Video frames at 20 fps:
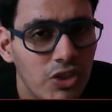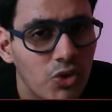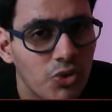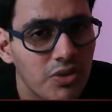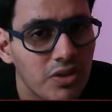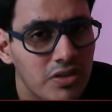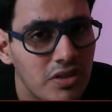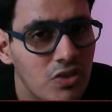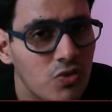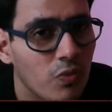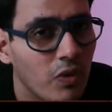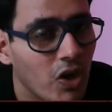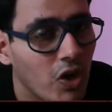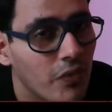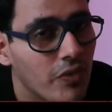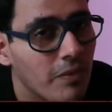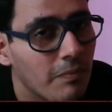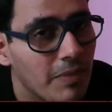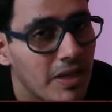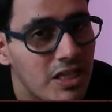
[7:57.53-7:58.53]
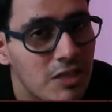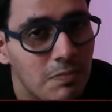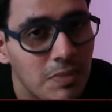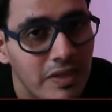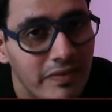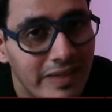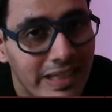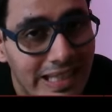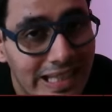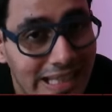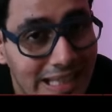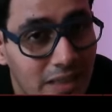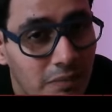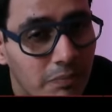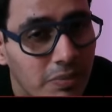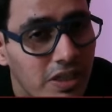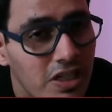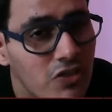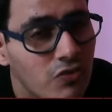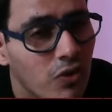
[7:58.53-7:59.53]
This is one of the best PvE
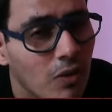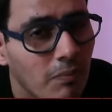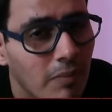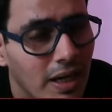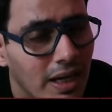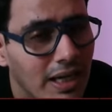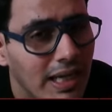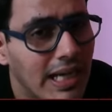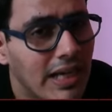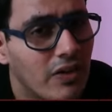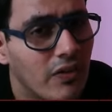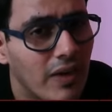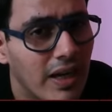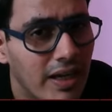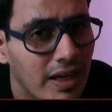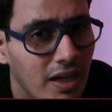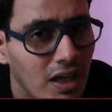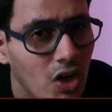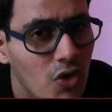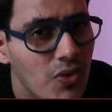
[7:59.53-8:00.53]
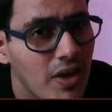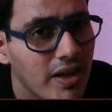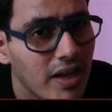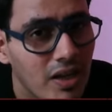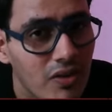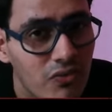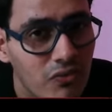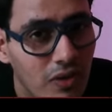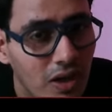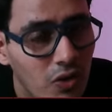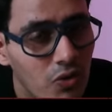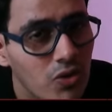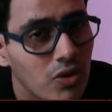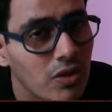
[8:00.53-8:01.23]
builds for Blood Knight right now that I found.